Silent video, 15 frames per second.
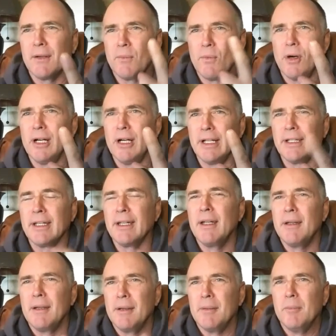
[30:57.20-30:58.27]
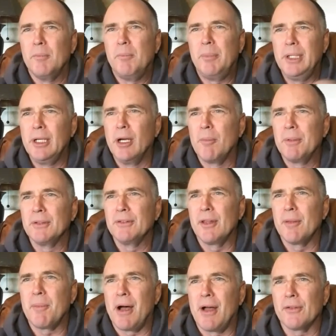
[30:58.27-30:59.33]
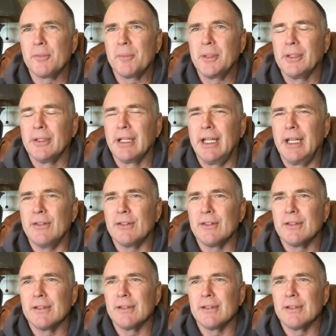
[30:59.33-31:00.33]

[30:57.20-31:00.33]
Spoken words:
One, be open to the possibilities.